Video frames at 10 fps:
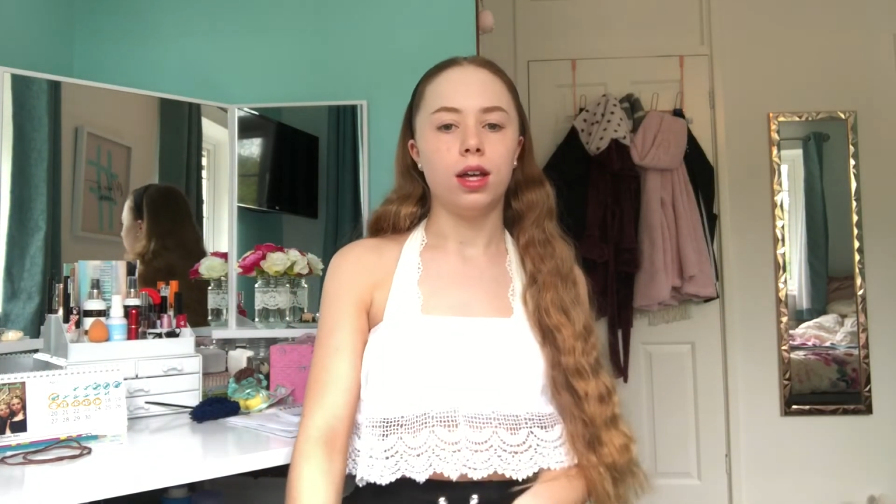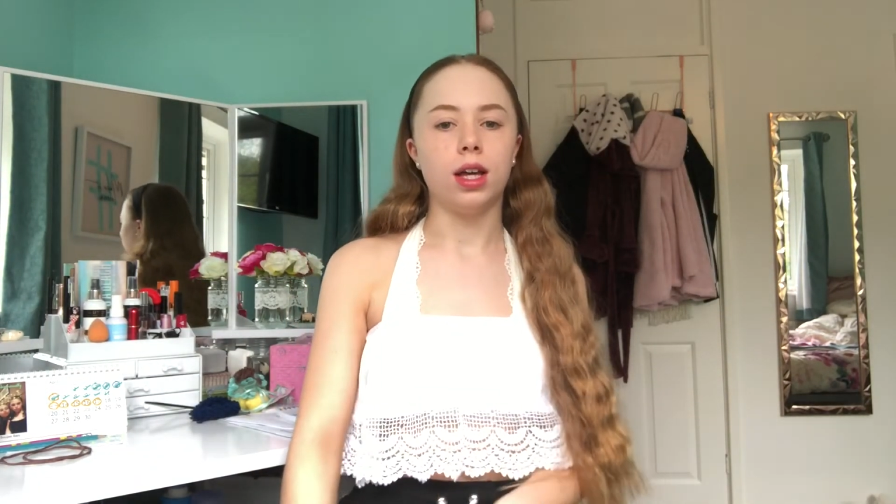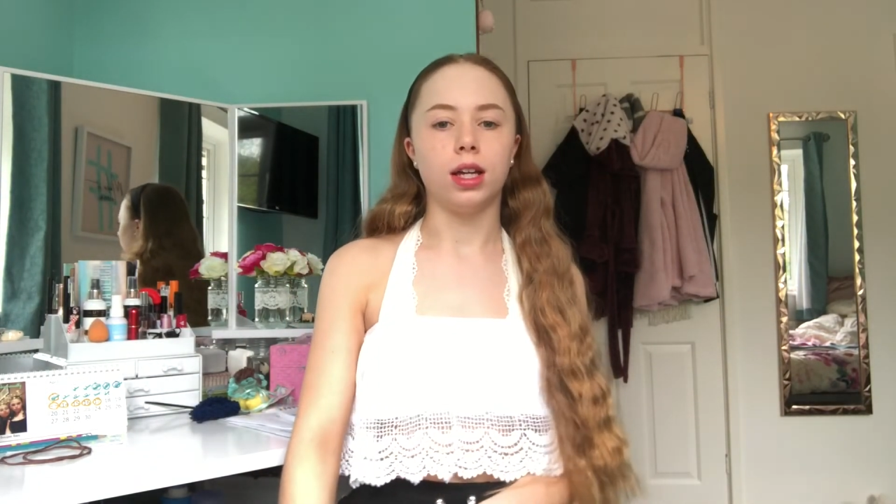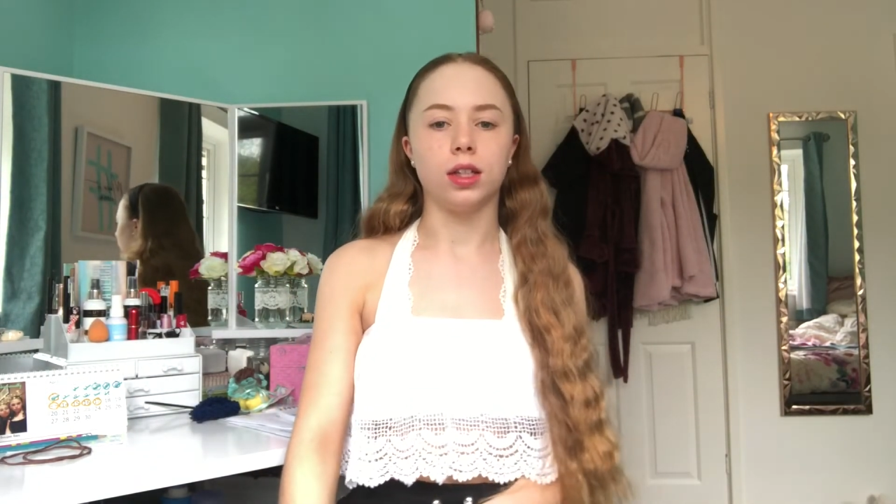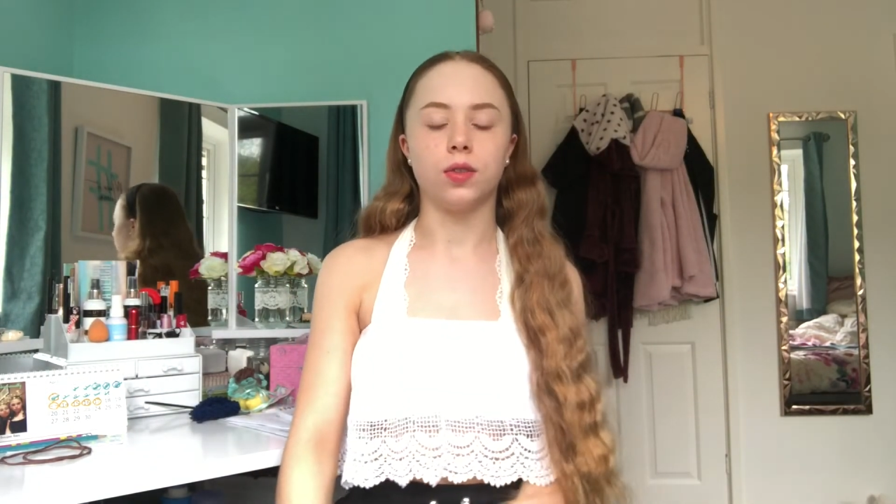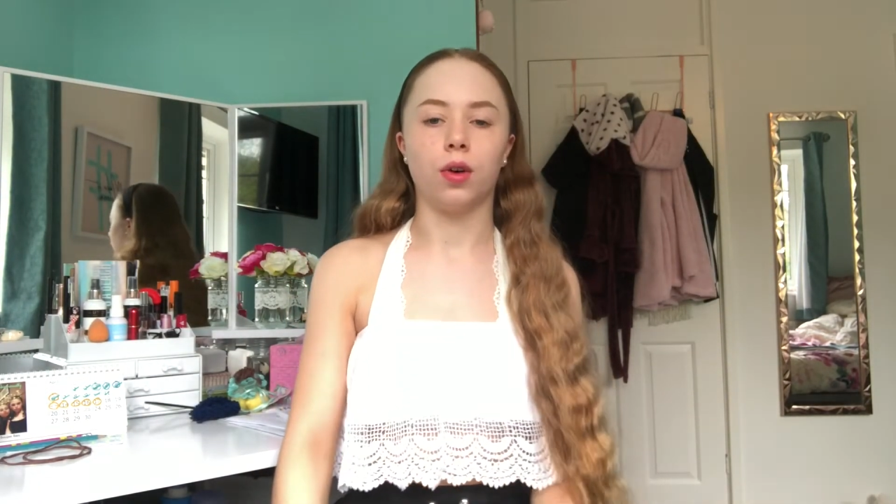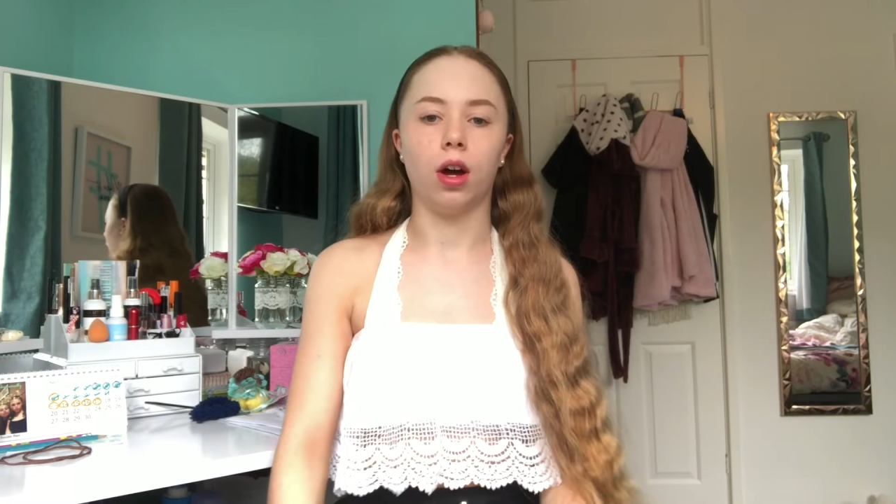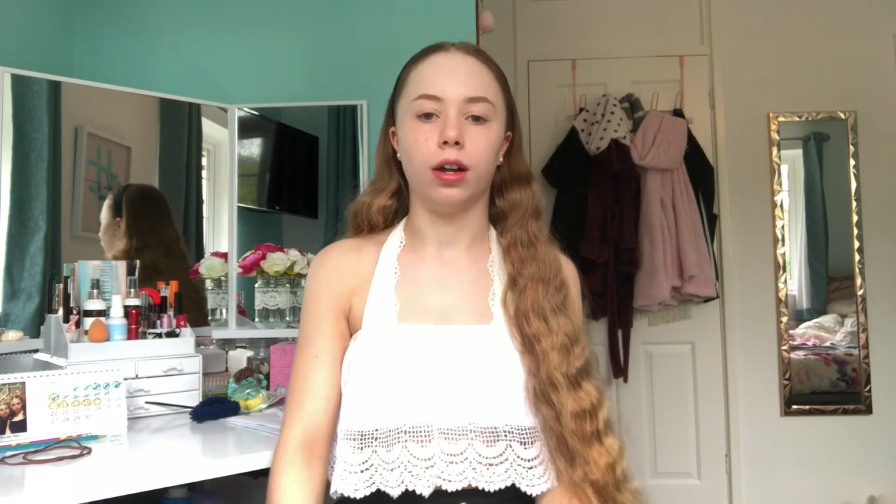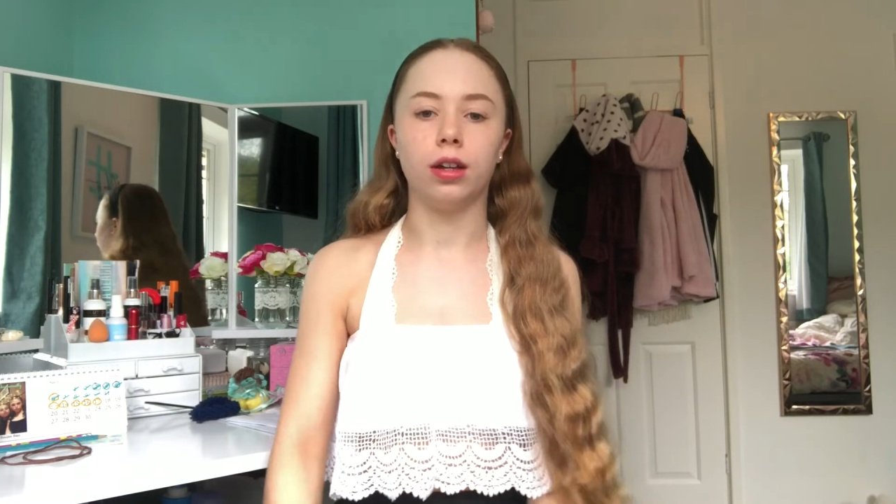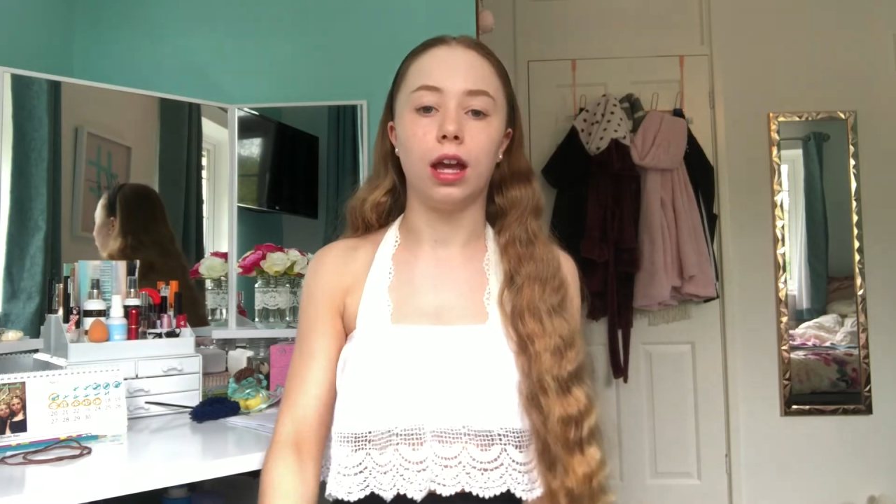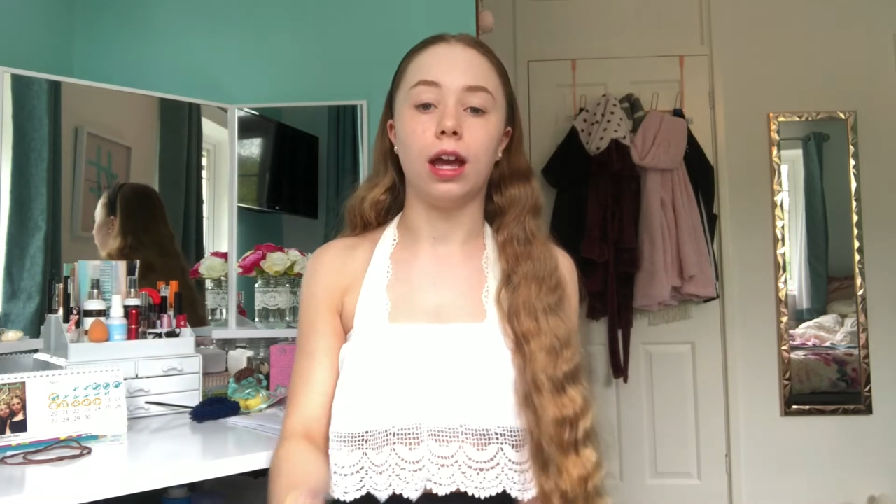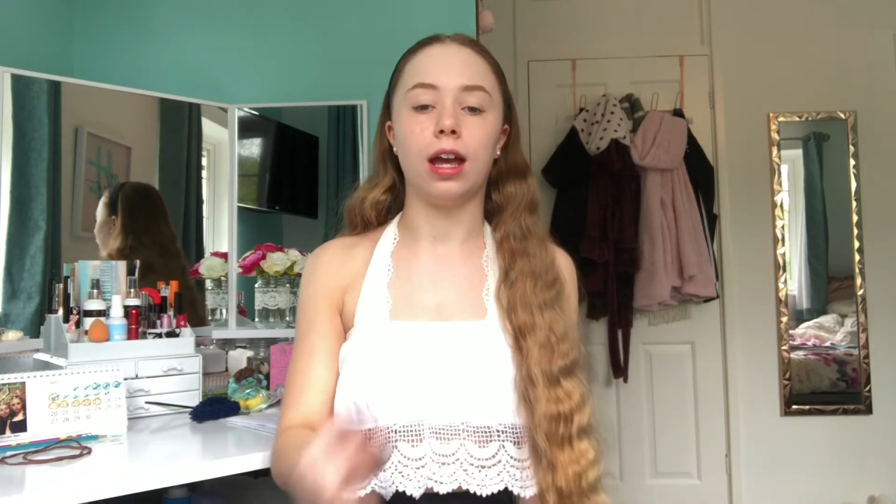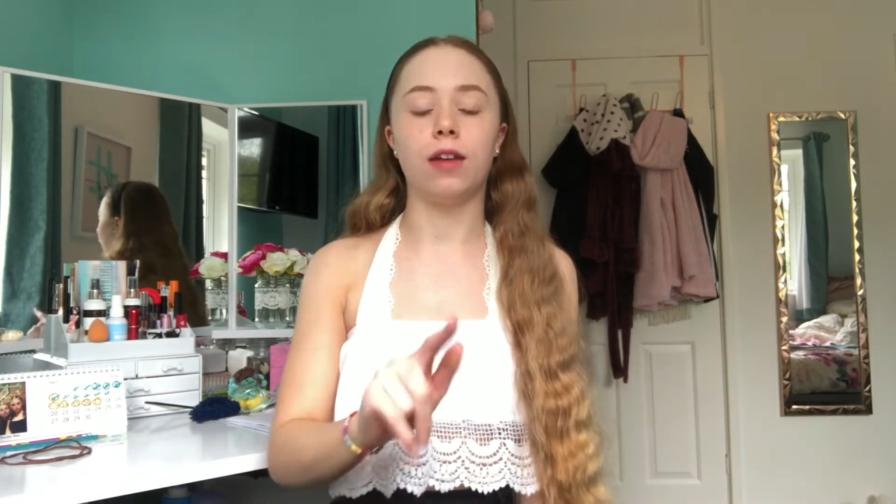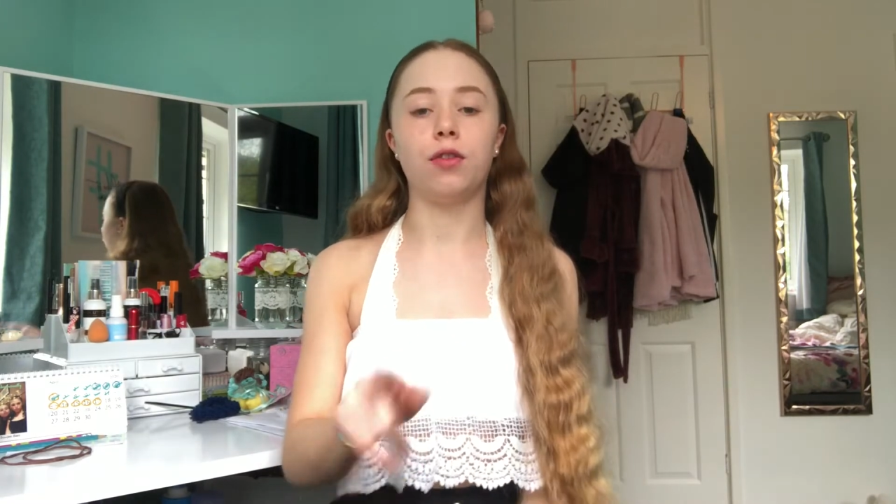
It's fine. If